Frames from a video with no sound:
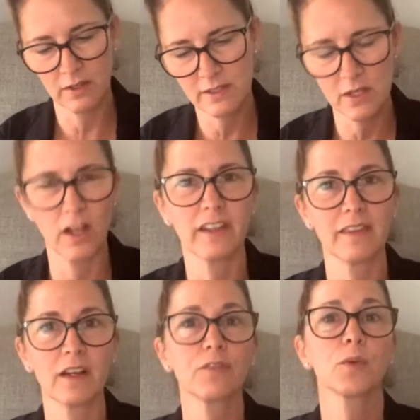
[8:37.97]
It's all
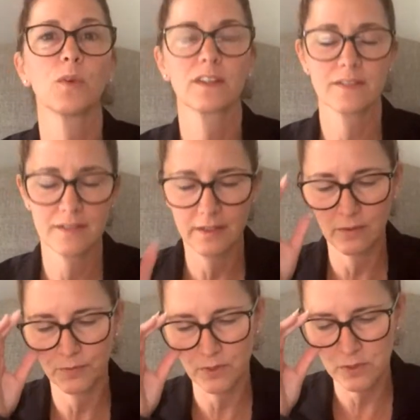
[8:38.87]
in there if you want to study
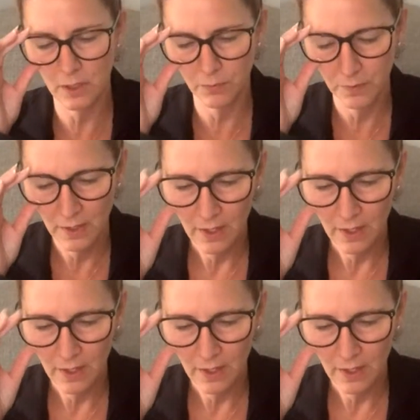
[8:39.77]
it for yourself.